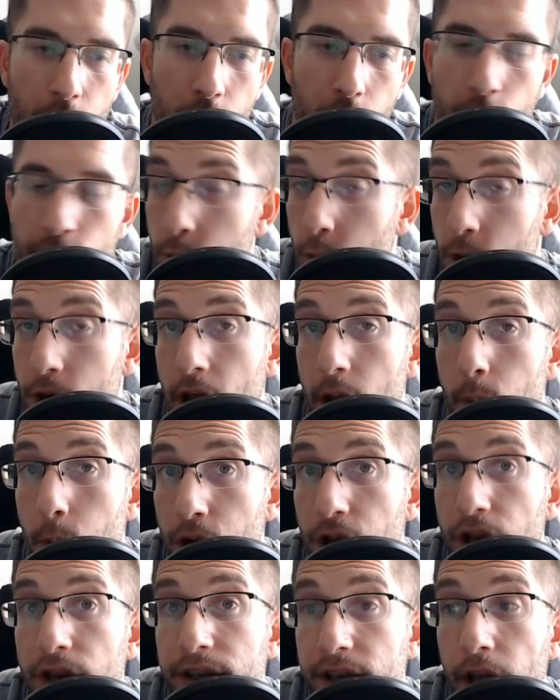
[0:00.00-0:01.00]
of what I
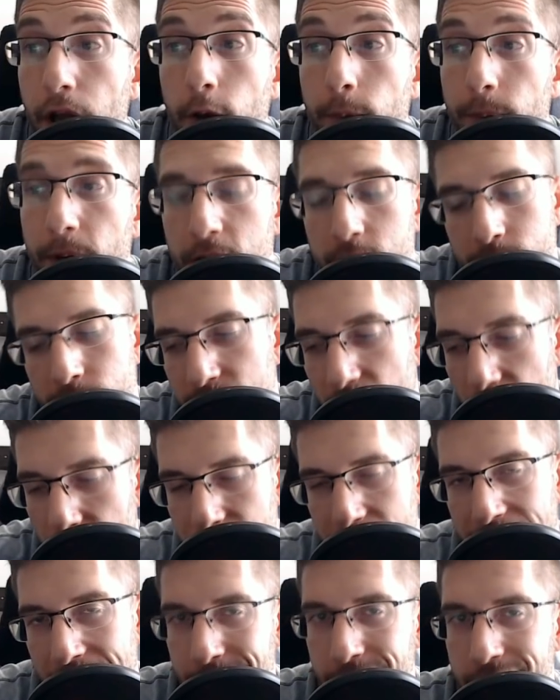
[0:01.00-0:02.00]
want to do, because we've
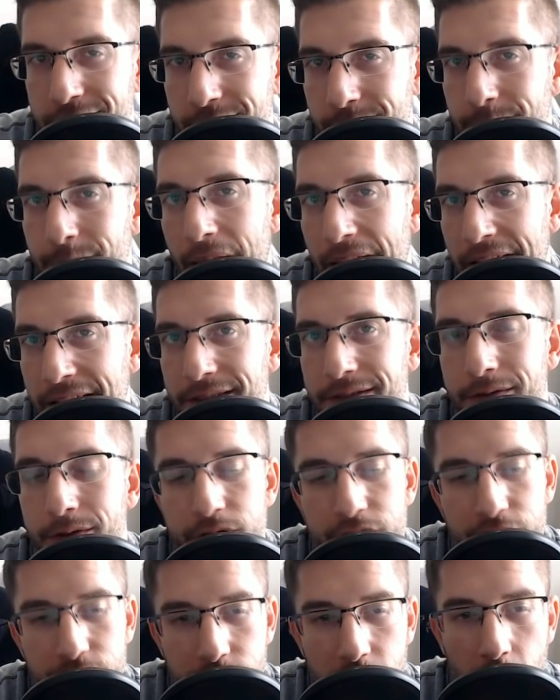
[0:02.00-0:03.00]
done the Everton playthrough,
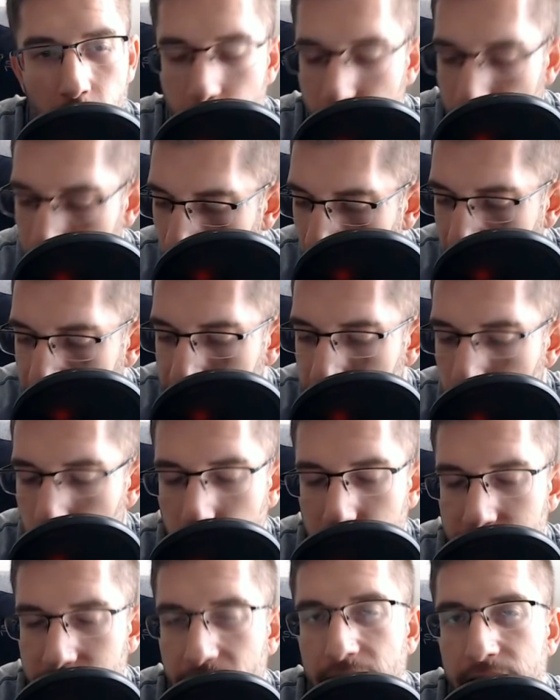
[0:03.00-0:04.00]
as you know. We played
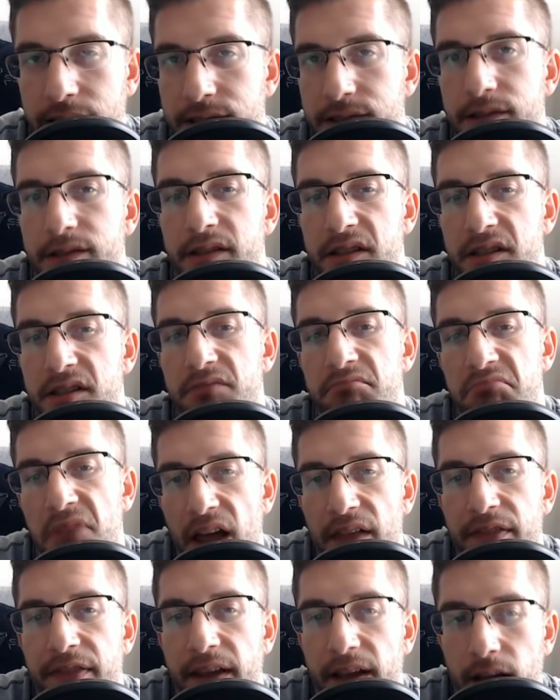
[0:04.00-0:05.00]
4 seasons.
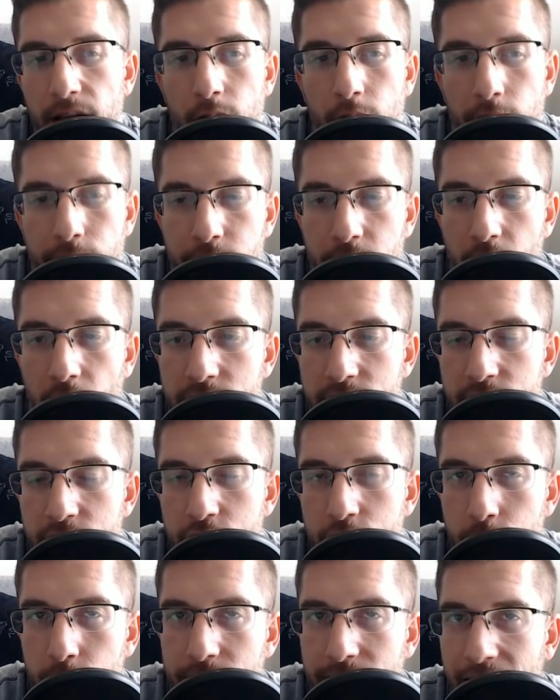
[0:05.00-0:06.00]
I think a lot of you guys
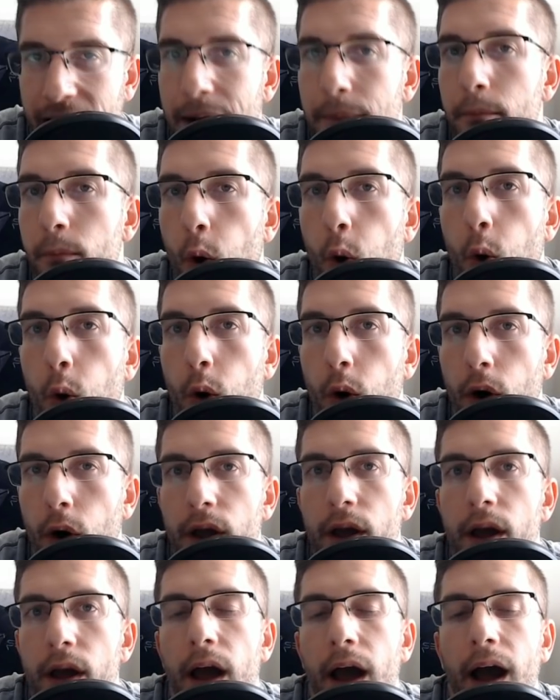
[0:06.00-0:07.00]
enjoyed that more
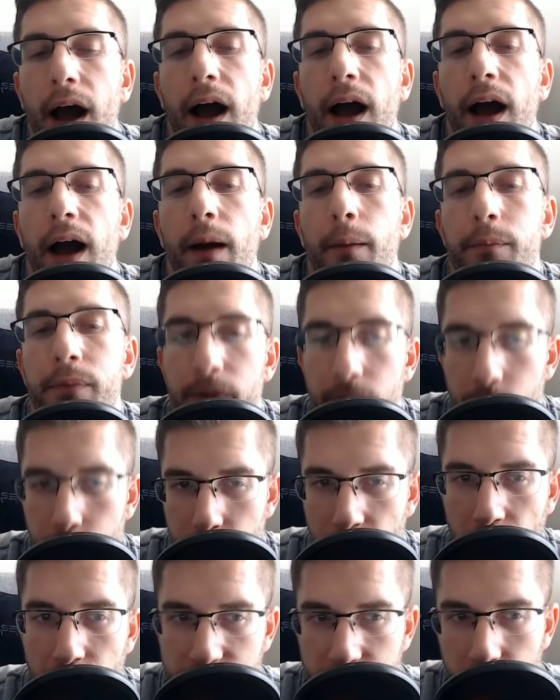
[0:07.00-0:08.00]
than the
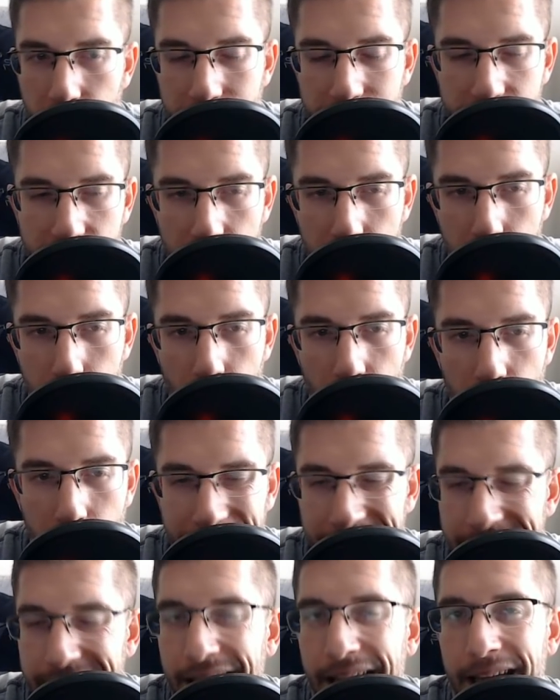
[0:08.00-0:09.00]
Real Sociedad one
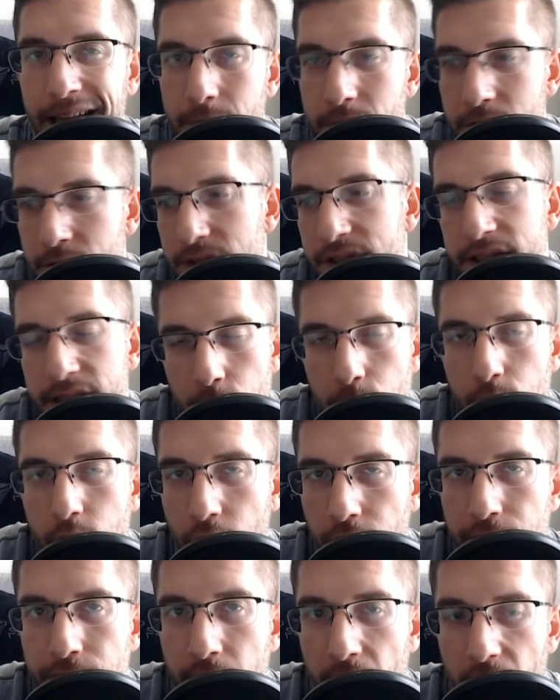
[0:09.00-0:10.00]
we did, which is still
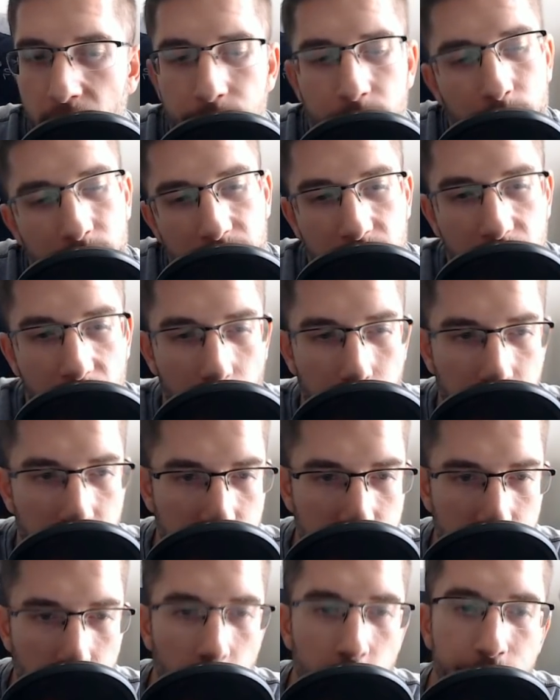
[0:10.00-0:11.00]
good fun. We won a couple
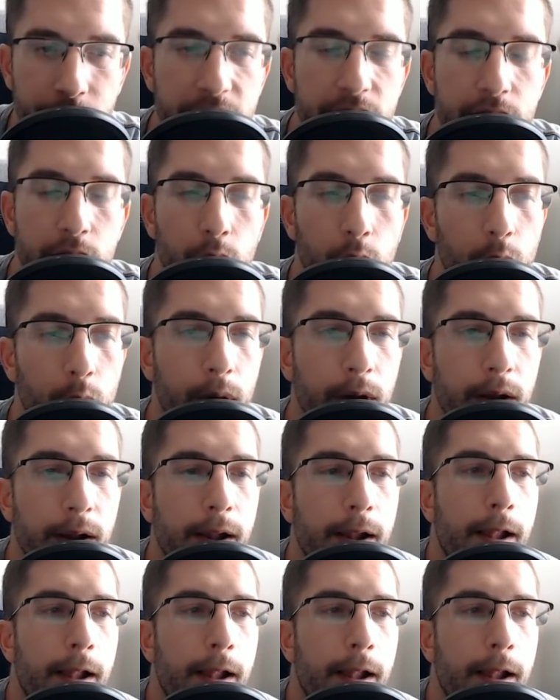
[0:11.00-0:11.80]
of trophies and all.